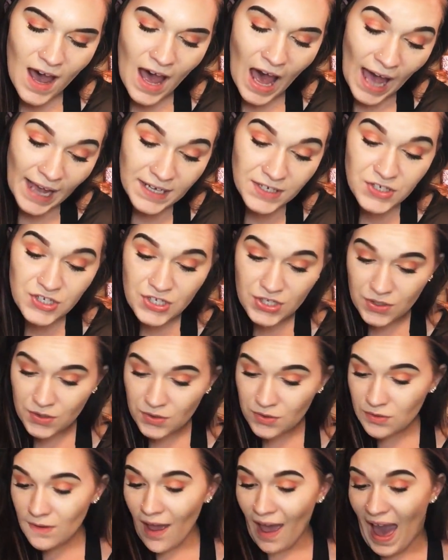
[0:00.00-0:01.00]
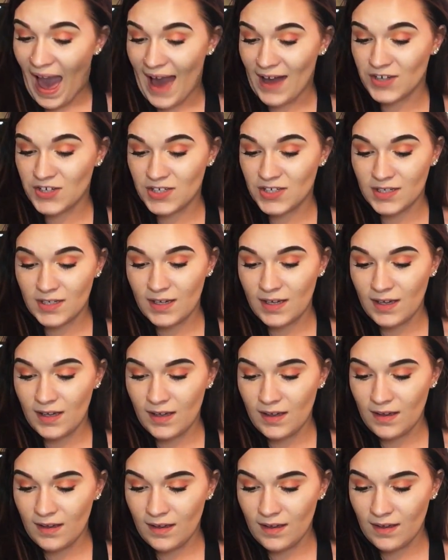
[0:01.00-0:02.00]
I do
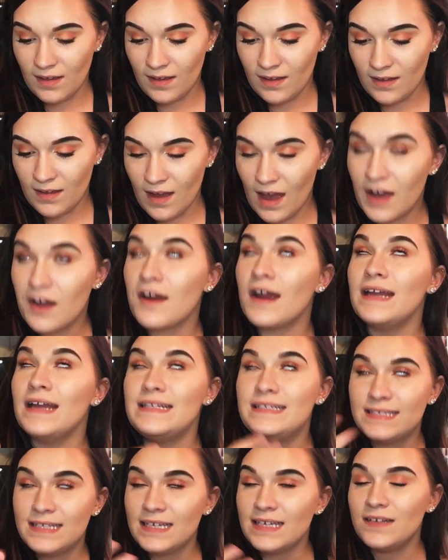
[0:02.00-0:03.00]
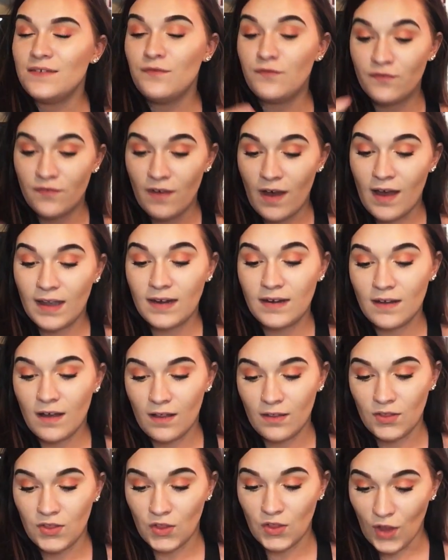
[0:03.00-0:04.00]
actually, I did find
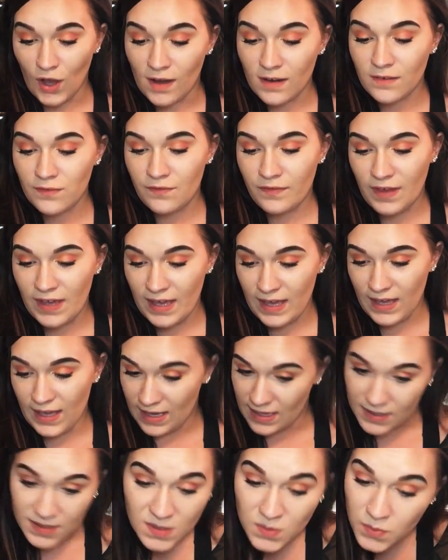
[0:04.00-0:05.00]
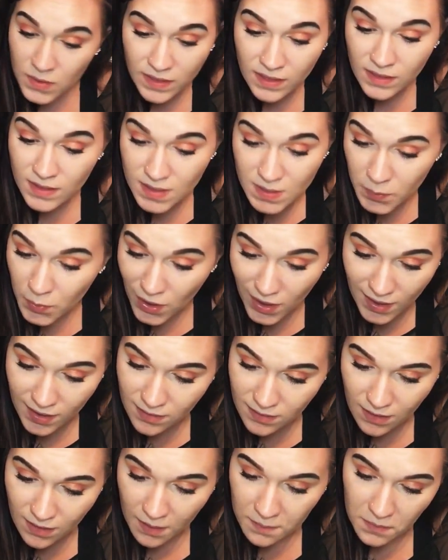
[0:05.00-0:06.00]
a lot of hits with this
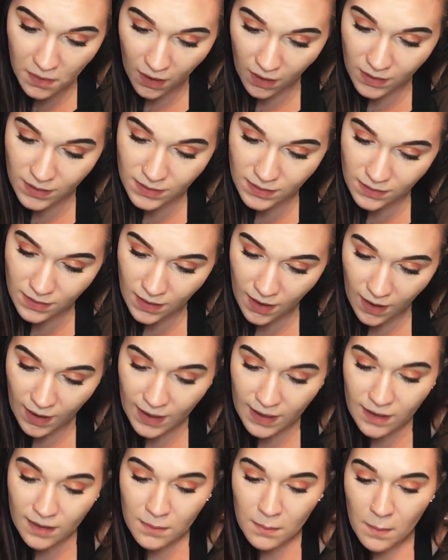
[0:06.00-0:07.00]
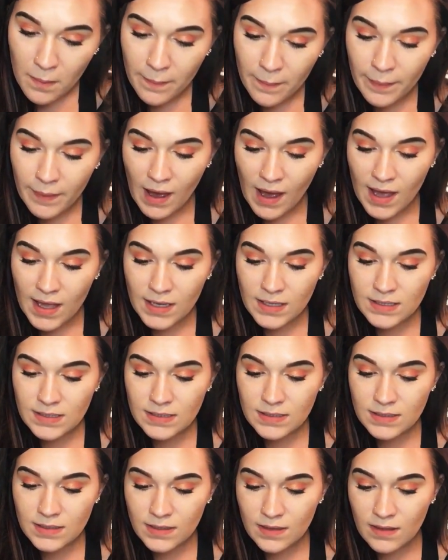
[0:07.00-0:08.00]
brand. I'm not gonna lie, but
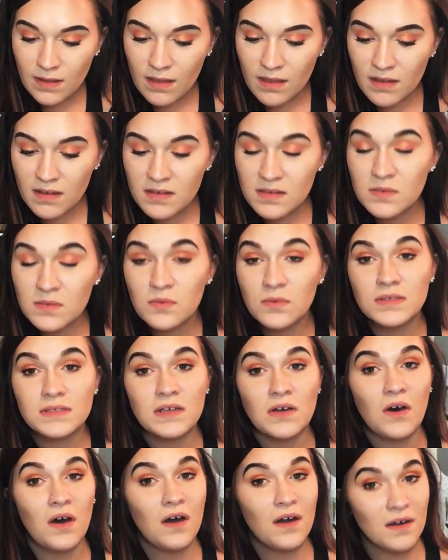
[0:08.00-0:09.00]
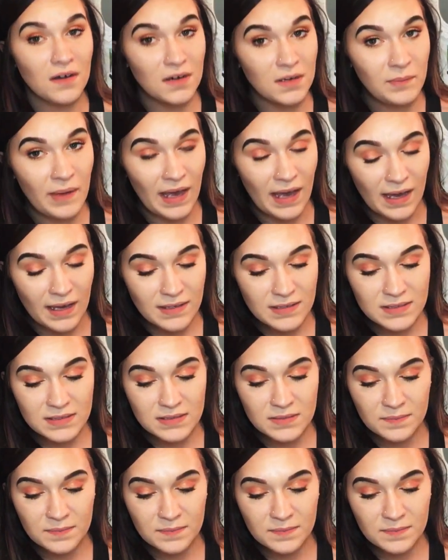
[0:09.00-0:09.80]
this was a hard pass.